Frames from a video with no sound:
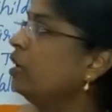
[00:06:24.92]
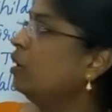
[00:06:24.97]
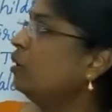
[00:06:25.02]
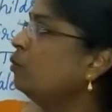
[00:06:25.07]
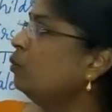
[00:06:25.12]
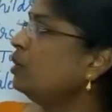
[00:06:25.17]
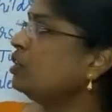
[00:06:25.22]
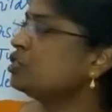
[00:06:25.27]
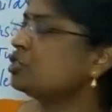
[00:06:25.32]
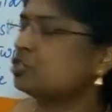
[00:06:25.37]

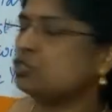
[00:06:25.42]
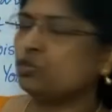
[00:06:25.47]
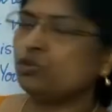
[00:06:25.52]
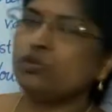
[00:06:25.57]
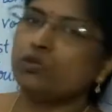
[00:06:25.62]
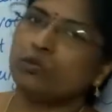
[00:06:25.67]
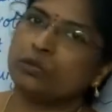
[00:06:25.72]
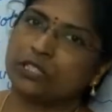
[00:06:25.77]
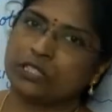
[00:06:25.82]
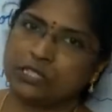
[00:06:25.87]
which two
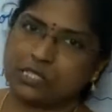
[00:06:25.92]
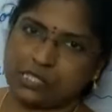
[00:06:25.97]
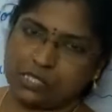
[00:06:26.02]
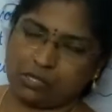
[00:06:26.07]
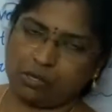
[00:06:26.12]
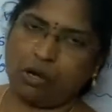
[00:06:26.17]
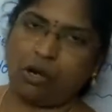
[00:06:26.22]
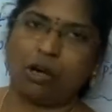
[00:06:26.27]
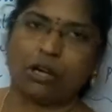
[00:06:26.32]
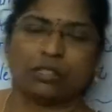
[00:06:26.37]
words
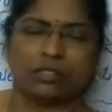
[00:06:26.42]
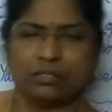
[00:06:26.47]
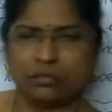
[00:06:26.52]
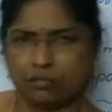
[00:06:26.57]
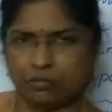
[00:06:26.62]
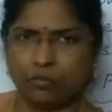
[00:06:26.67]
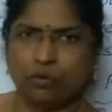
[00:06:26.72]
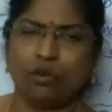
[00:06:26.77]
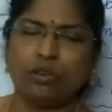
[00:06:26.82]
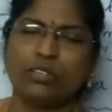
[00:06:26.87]
or
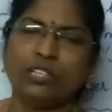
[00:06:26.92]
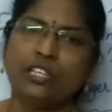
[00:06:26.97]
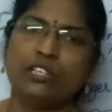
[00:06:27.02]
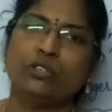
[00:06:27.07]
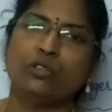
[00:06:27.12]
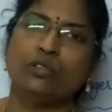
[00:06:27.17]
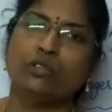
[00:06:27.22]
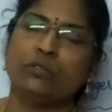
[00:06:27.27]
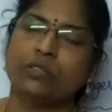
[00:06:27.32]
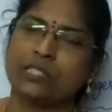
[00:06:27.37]
more than two
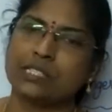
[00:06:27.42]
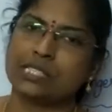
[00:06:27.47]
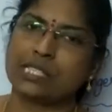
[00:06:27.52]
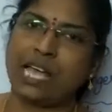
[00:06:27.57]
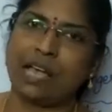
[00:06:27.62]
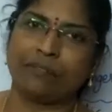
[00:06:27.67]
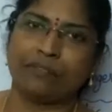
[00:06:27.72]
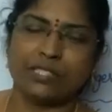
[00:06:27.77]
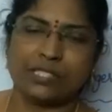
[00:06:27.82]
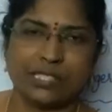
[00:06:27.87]
words have
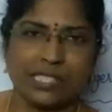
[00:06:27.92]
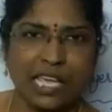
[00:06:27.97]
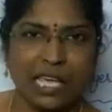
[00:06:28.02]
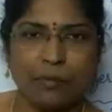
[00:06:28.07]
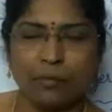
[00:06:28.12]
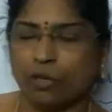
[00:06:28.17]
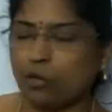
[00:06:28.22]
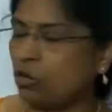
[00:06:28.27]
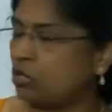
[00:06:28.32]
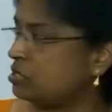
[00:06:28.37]
the same
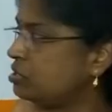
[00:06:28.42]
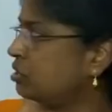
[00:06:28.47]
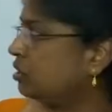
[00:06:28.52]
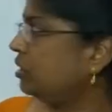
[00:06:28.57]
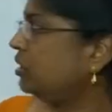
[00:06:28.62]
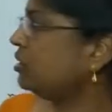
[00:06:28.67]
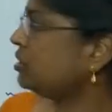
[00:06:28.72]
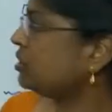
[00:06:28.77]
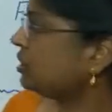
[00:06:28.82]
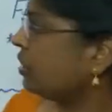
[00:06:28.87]

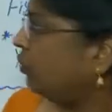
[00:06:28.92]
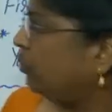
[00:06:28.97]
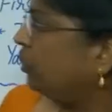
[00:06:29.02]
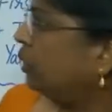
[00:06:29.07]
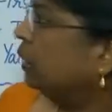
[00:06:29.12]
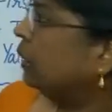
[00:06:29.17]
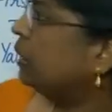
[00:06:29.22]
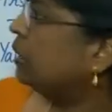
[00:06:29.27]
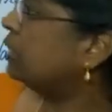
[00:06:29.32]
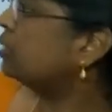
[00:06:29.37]
consonant sound.
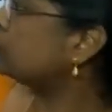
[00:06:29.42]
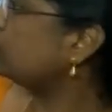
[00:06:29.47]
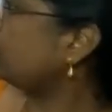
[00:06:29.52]
So